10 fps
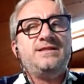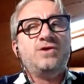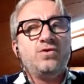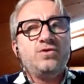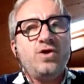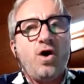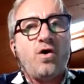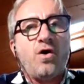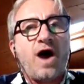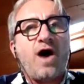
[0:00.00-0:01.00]
don't
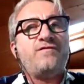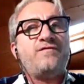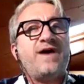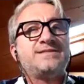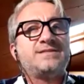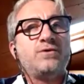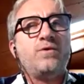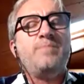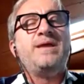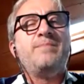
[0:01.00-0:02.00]
know how fast
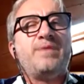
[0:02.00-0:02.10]
we'll be